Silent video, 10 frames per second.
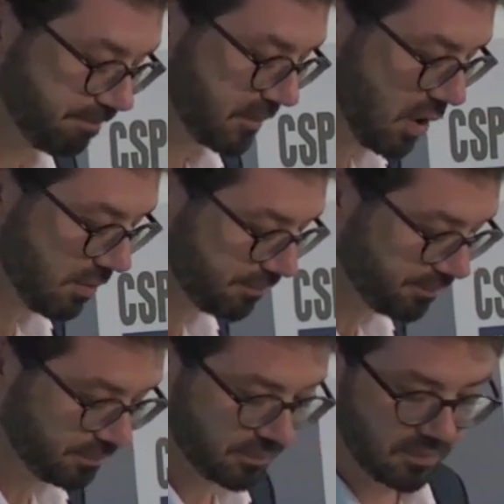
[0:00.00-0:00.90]
So,
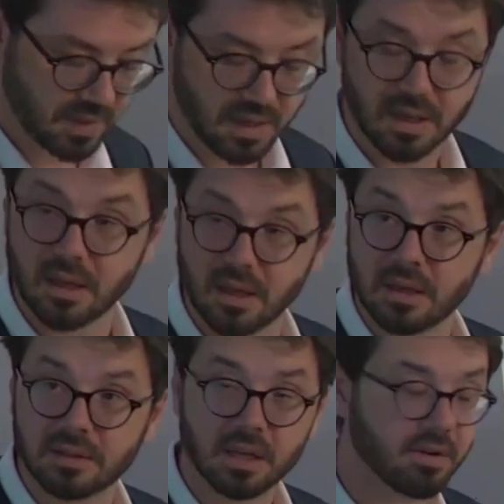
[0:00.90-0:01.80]

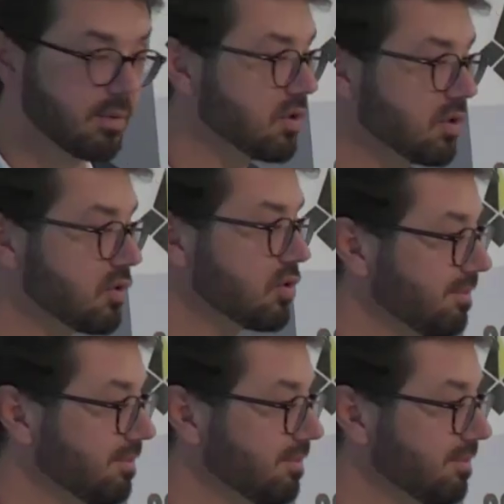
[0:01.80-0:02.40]
thank you very much.